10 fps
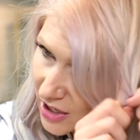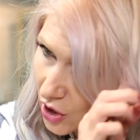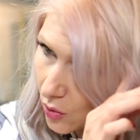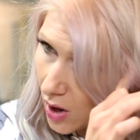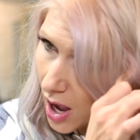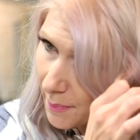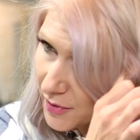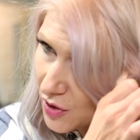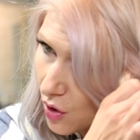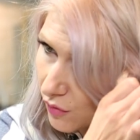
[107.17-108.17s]
go up
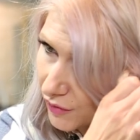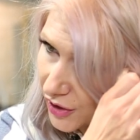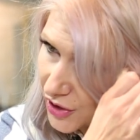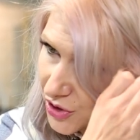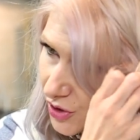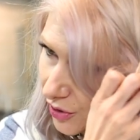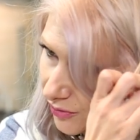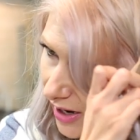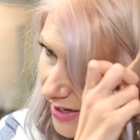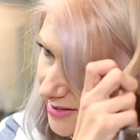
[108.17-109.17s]
and over to your
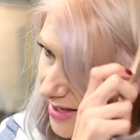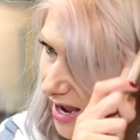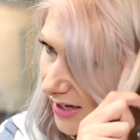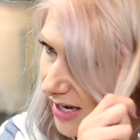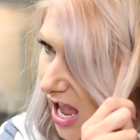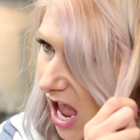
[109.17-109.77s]
right side,